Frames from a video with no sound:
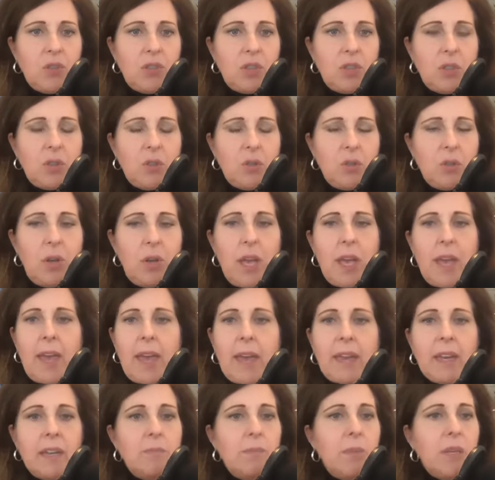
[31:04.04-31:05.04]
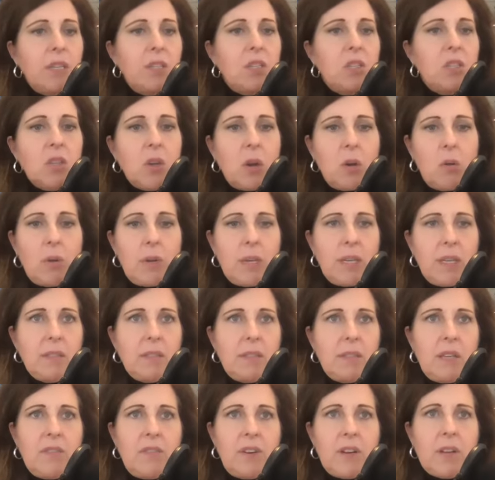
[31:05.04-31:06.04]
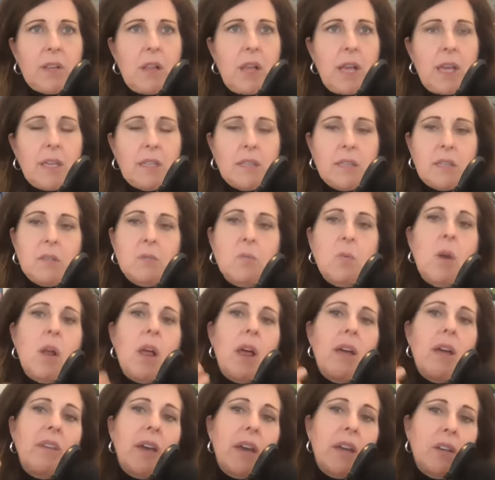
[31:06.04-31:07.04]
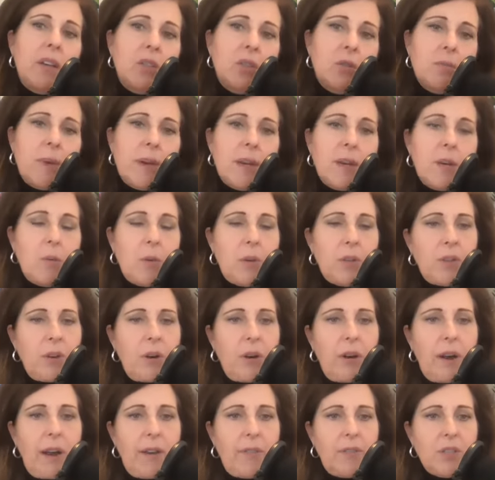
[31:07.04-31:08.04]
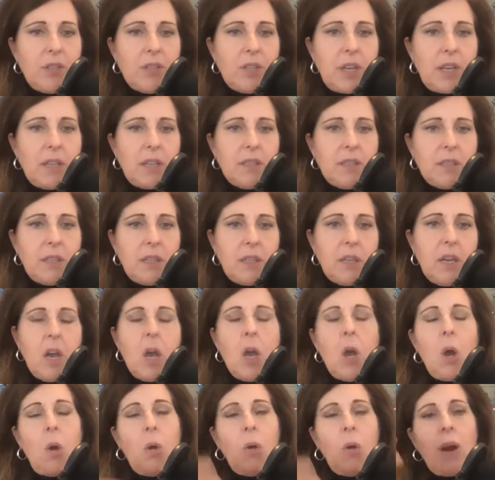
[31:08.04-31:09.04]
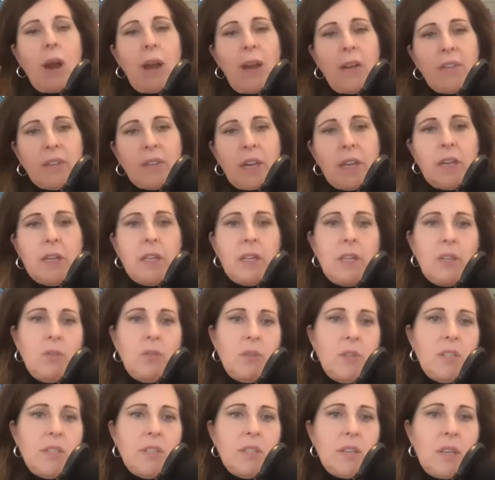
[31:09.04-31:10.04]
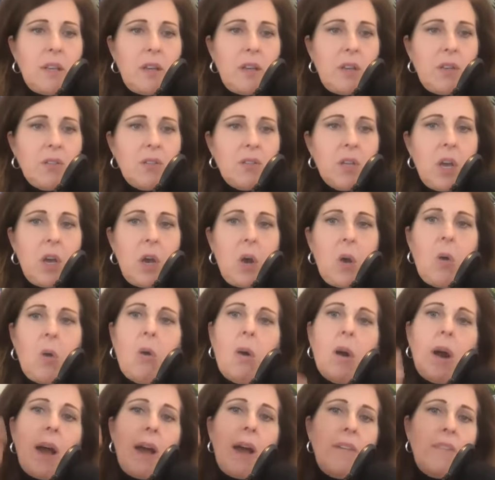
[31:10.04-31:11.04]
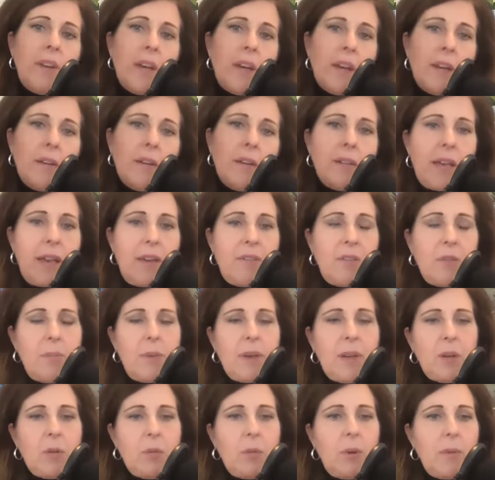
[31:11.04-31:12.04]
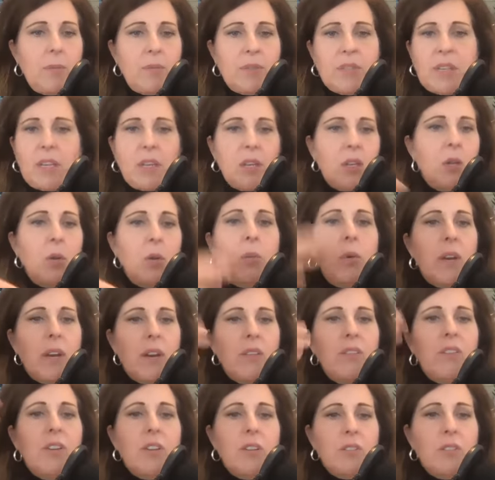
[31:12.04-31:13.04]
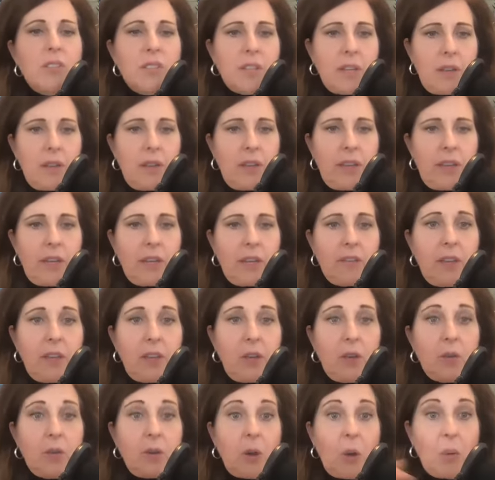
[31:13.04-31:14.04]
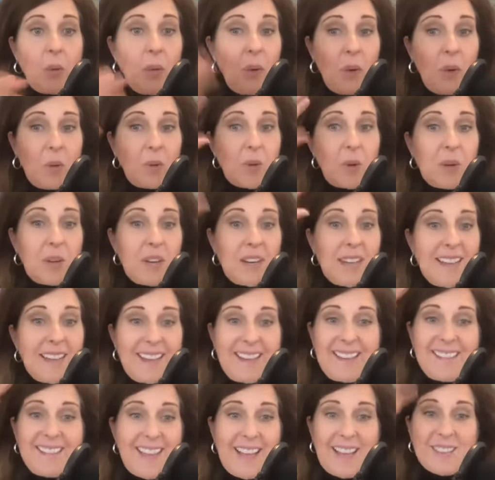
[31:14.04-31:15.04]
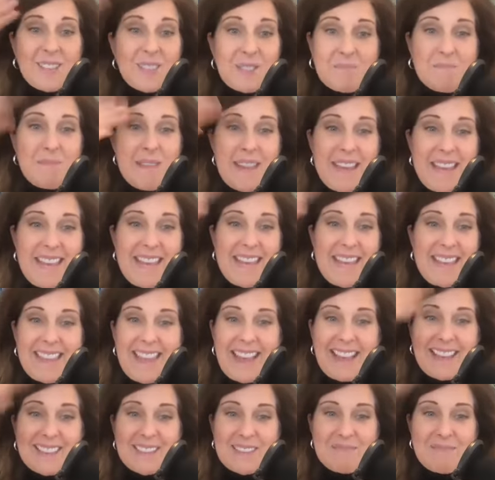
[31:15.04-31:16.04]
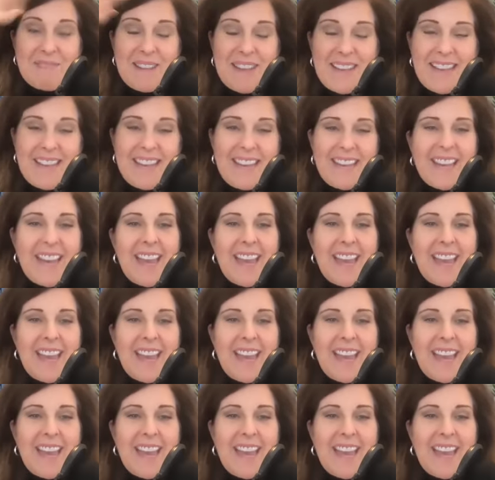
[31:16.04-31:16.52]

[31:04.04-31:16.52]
you, and it'd be so easy if a client says, well, I've got to do better with our advertising, or I've got to increase sales, or I've got to have a better website, whatever you're selling, that you go, oh, goody, that's me, that's me.